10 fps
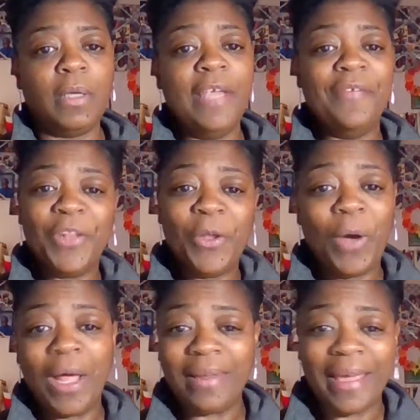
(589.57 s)
Even
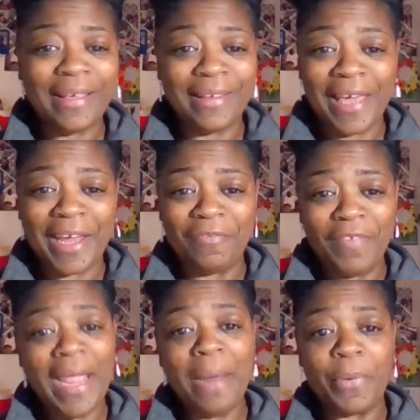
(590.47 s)
though I like a lot of
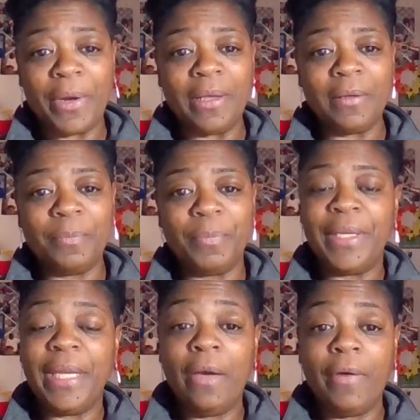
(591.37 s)
fabric,
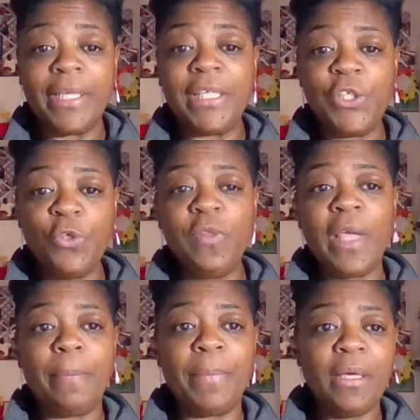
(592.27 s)
But now I can do
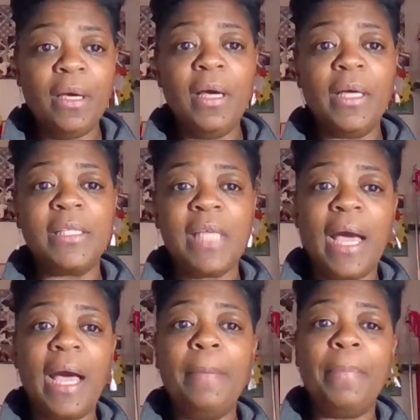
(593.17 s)
that because
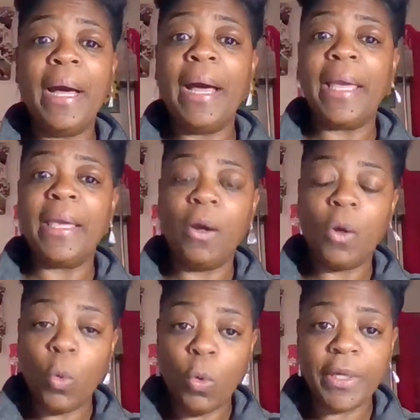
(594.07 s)
I buy
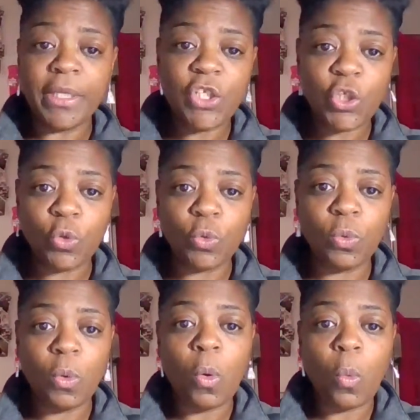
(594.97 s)
according
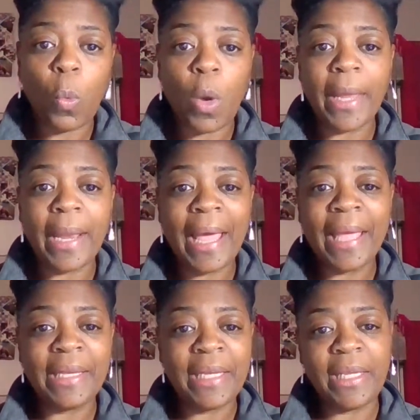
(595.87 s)
to what
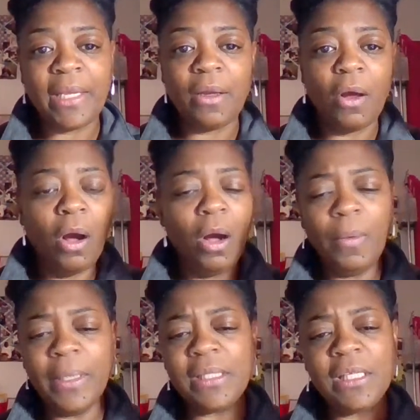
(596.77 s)
I need.
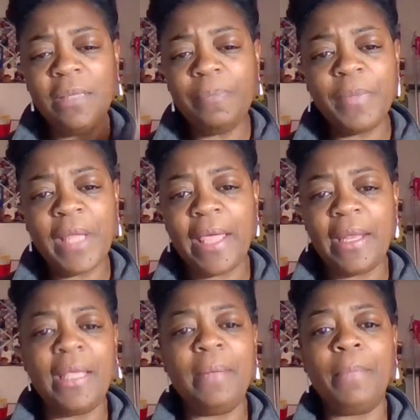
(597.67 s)
Always keep
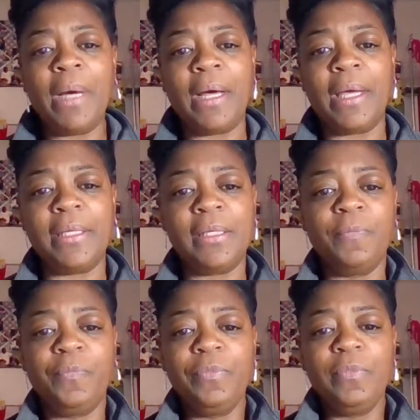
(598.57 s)
that in mind.
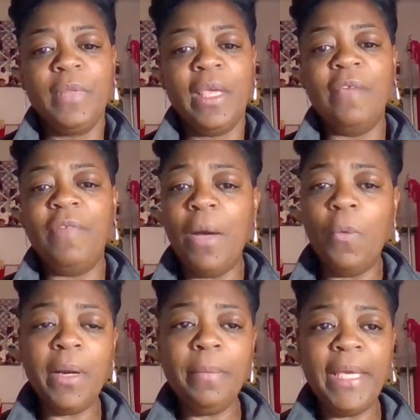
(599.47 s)
If I
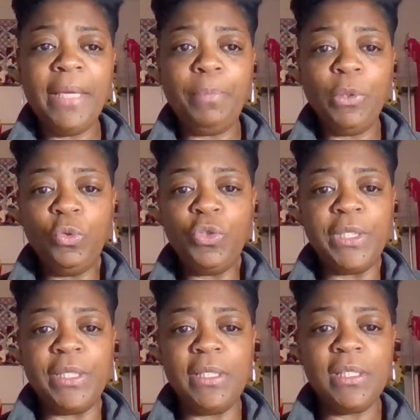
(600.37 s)
want to make blue
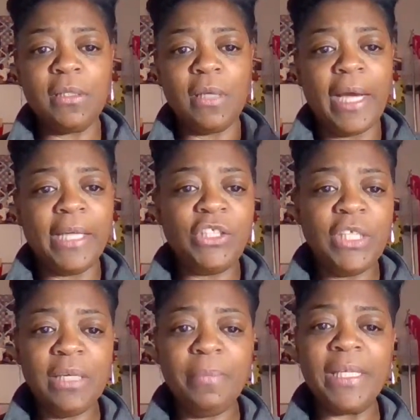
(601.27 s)
jeans, I
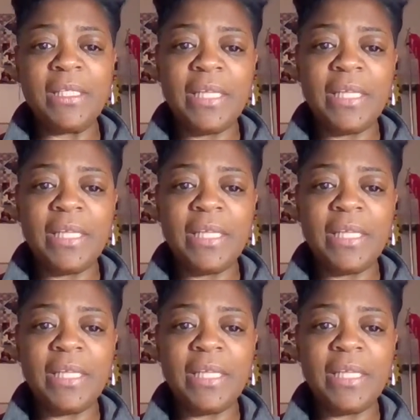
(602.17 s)
check my